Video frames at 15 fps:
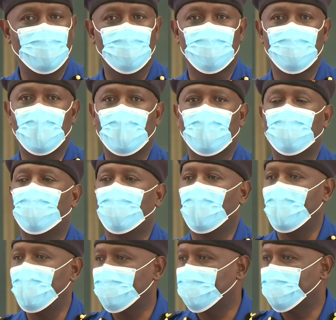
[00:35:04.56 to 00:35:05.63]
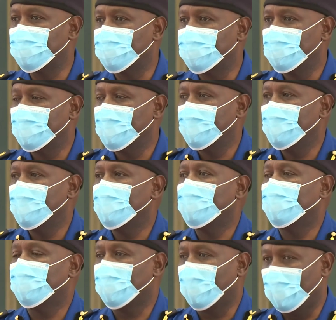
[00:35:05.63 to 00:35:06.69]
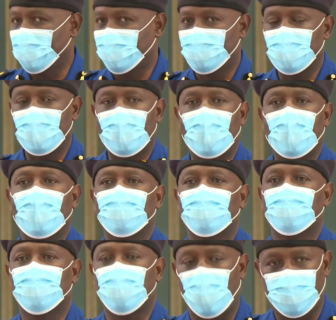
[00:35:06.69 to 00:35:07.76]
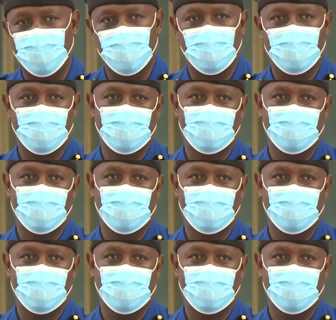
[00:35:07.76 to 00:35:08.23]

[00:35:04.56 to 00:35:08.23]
to take place, that are stopped.